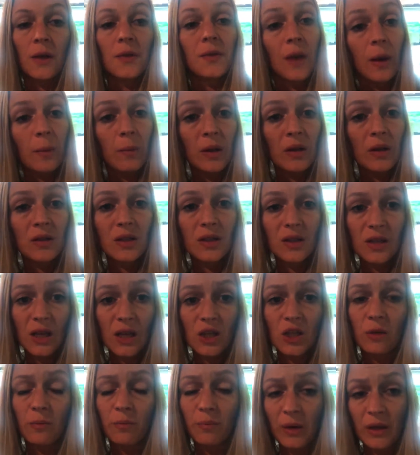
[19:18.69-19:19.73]
that means it's
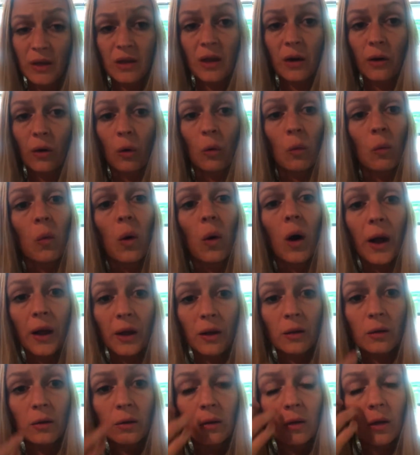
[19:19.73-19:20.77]
actually been there a
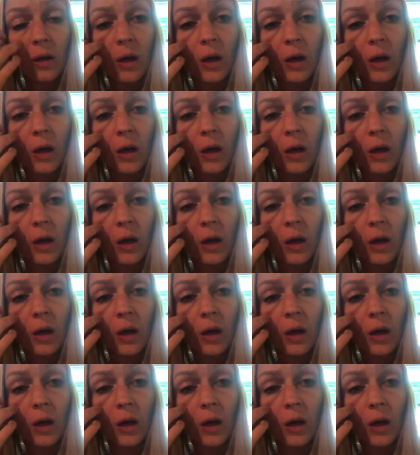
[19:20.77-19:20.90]
while.